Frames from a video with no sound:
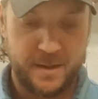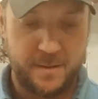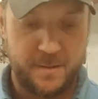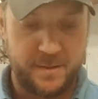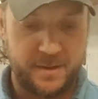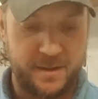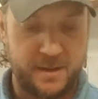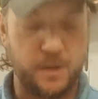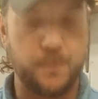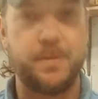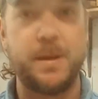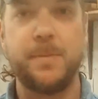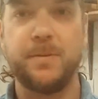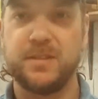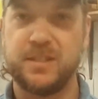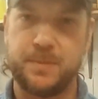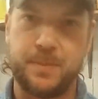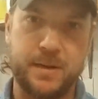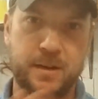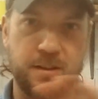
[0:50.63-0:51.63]
You know, people
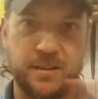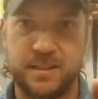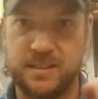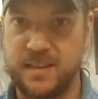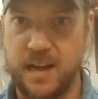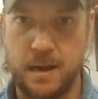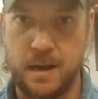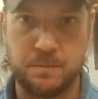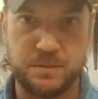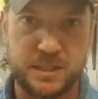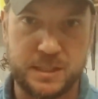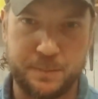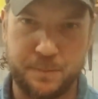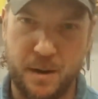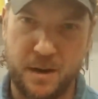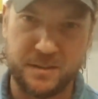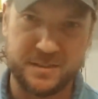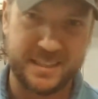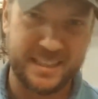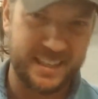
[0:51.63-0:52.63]
spend all this time
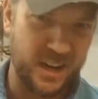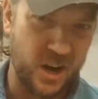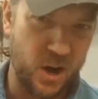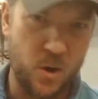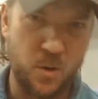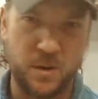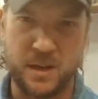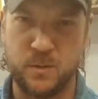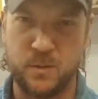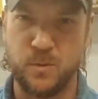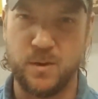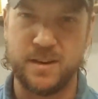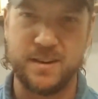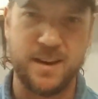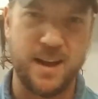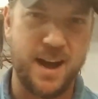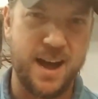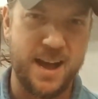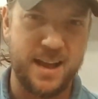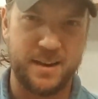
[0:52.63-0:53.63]
spalting oak and
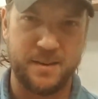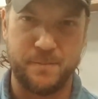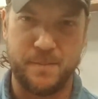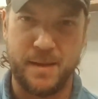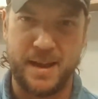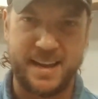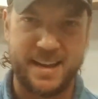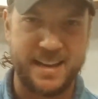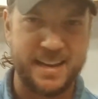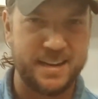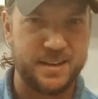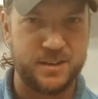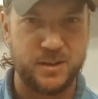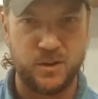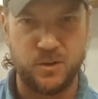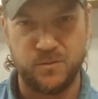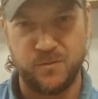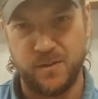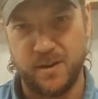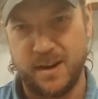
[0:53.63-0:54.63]
whatnot and making it
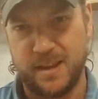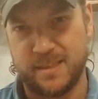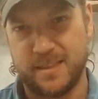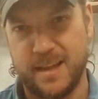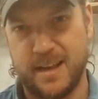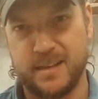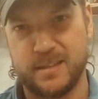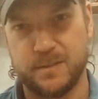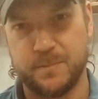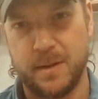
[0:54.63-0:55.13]
do funny things,